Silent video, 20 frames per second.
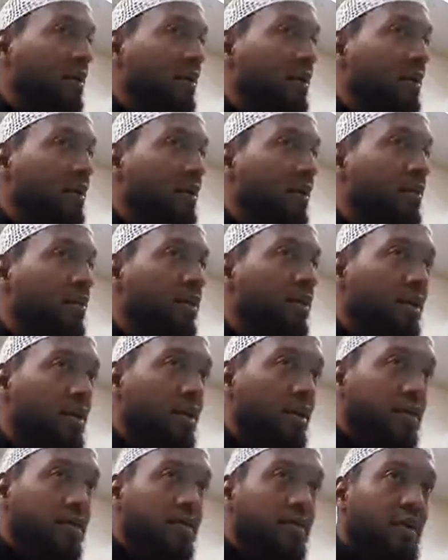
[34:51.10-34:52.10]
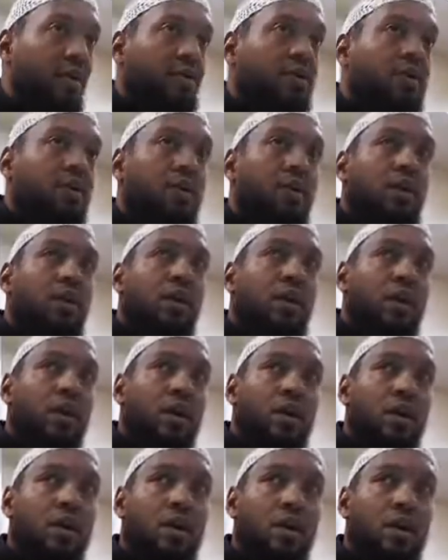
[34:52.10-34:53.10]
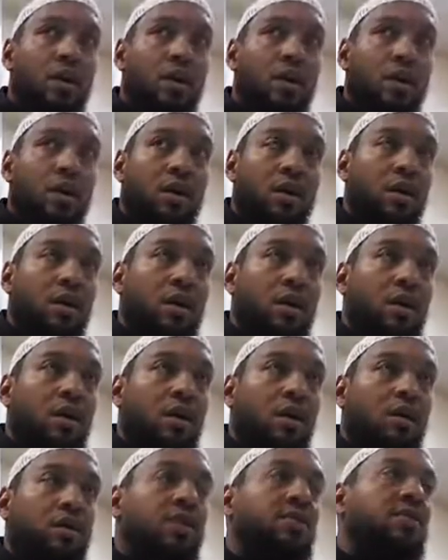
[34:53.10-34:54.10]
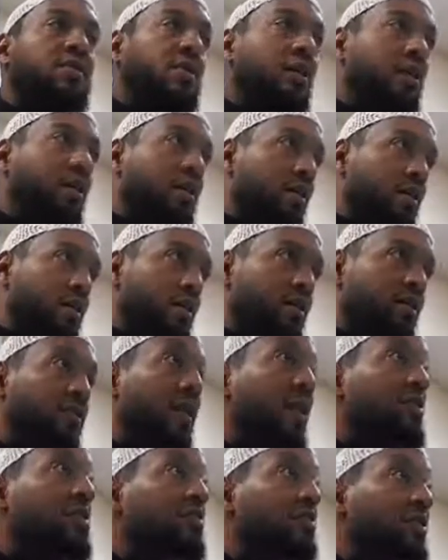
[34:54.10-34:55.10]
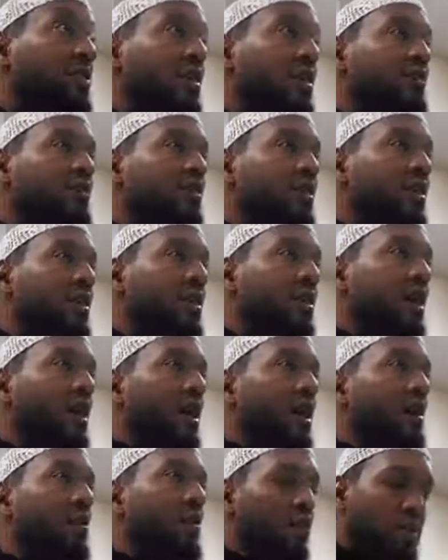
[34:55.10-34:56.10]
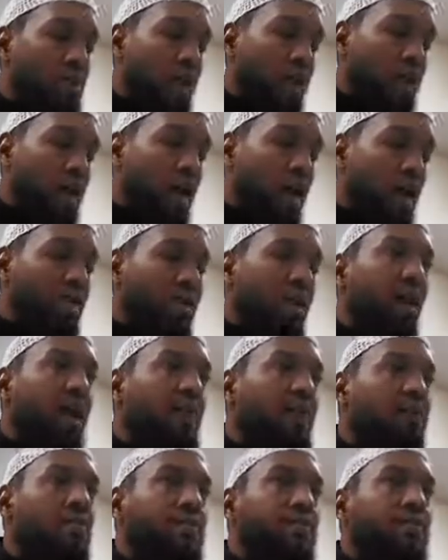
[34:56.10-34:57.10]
Ibn Kathir is famous for what? Tafsir. Famous for tafsir. But what's the title he gave him?